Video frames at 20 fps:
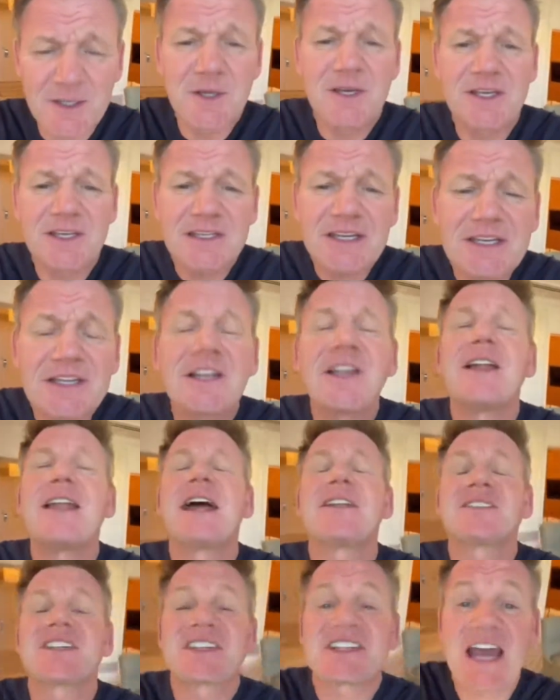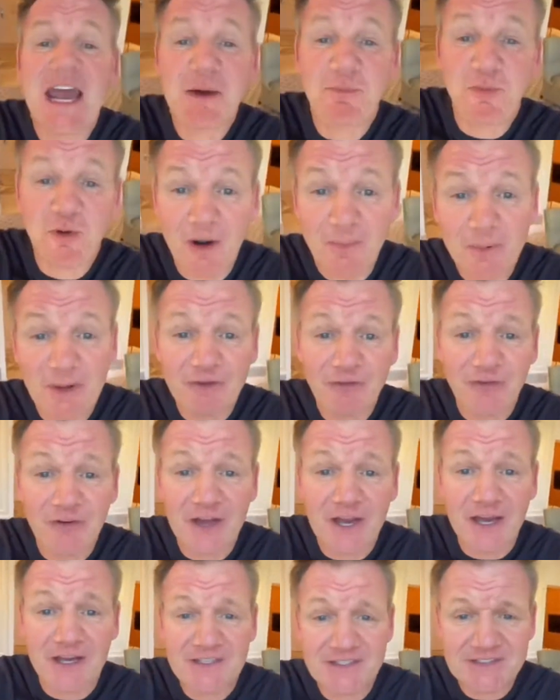You need learn how to say it properly
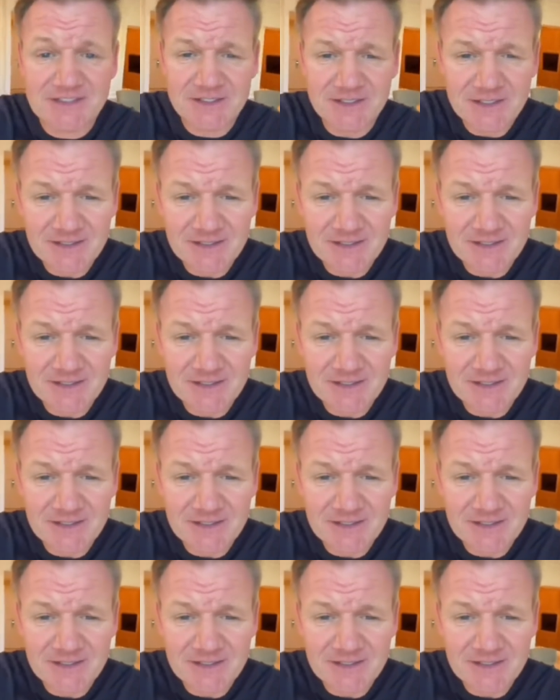first.